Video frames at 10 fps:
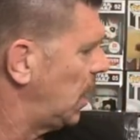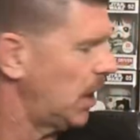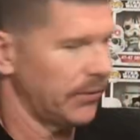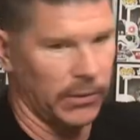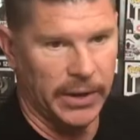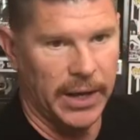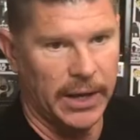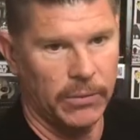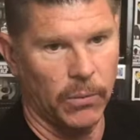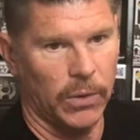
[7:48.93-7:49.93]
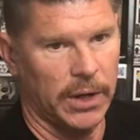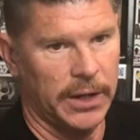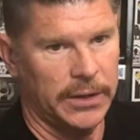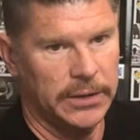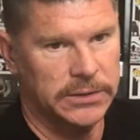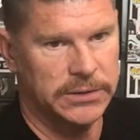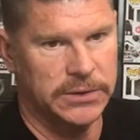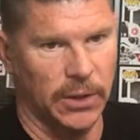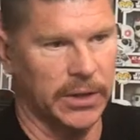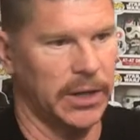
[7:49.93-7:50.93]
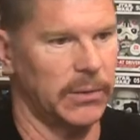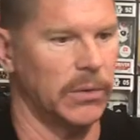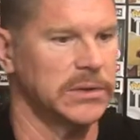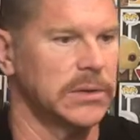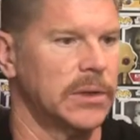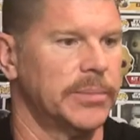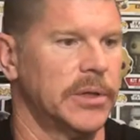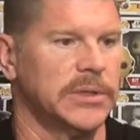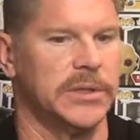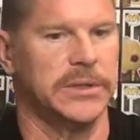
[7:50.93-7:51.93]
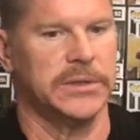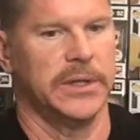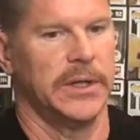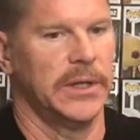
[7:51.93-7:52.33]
I've only had one soda purchase.